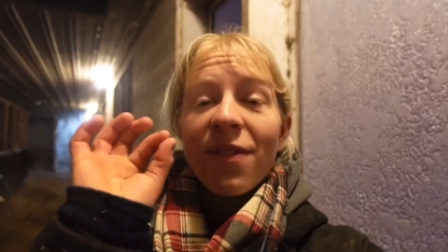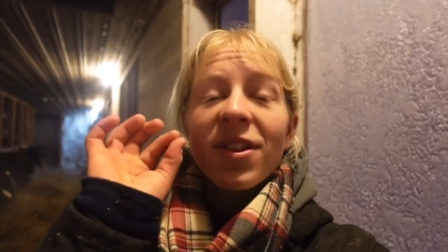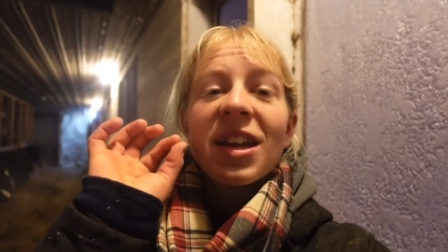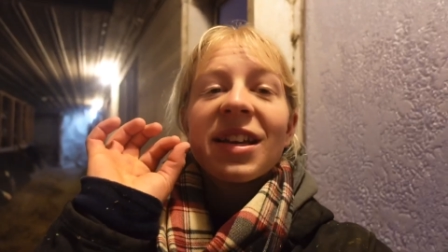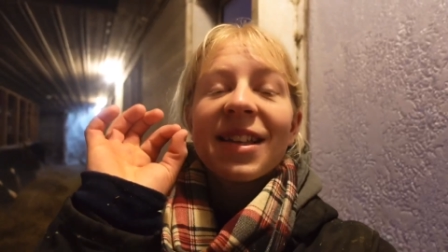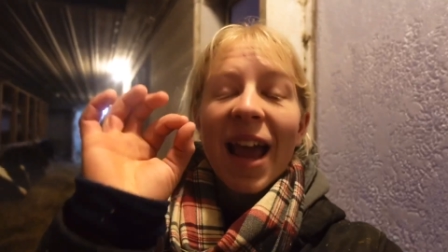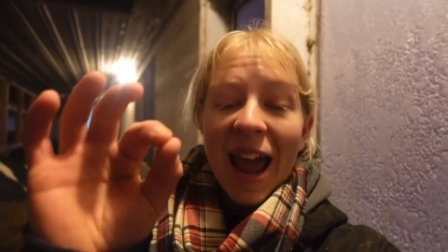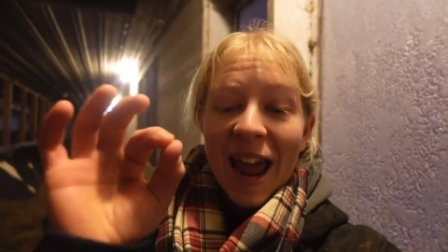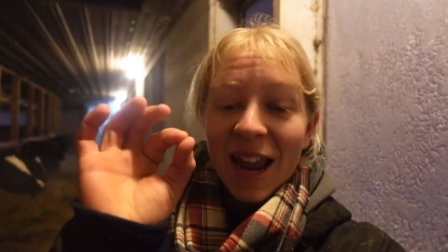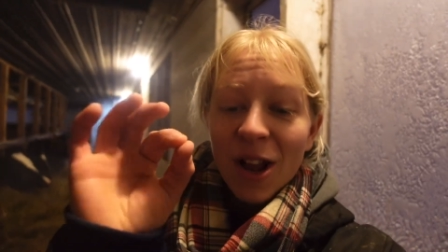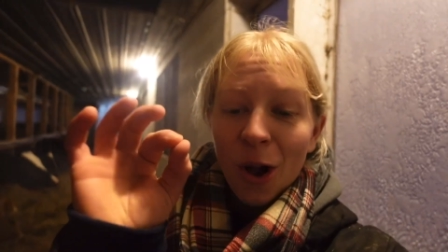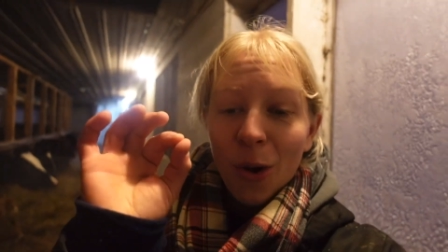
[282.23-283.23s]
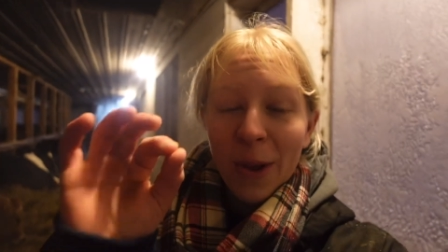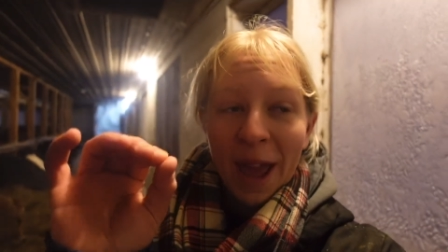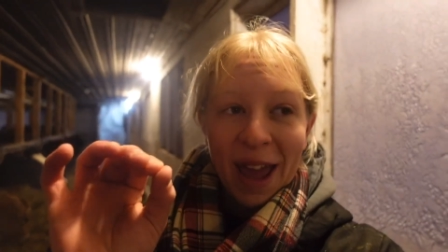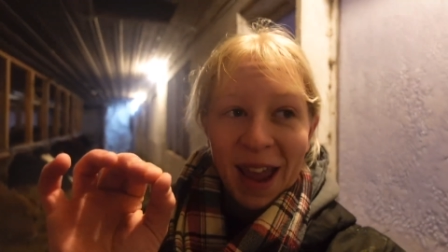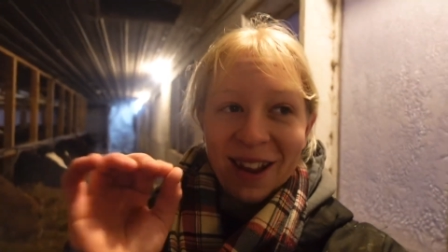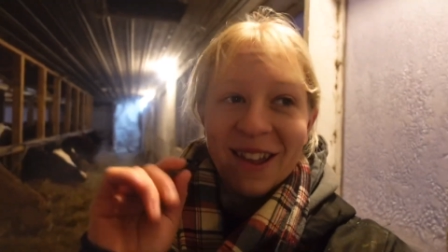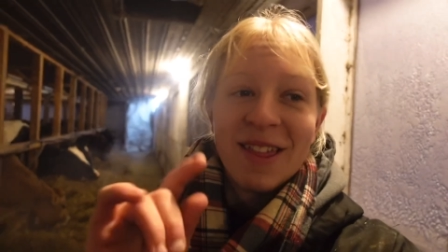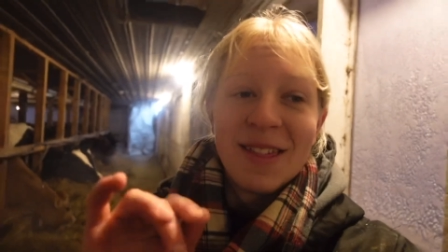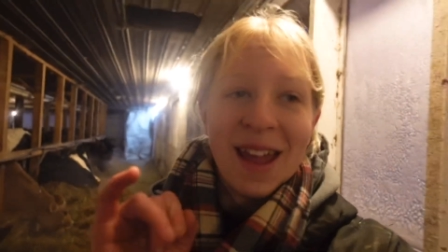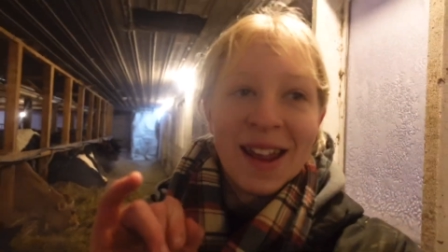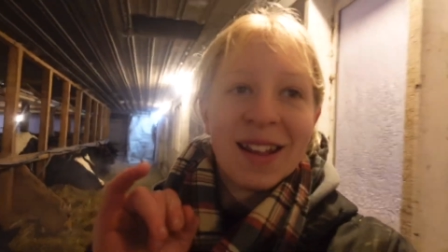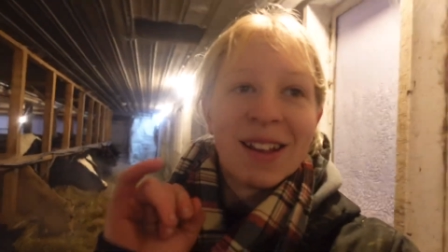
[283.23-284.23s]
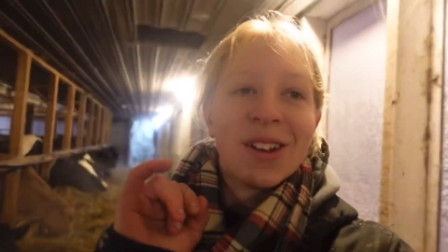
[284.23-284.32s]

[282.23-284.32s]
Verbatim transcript: Everything is a-okay, thank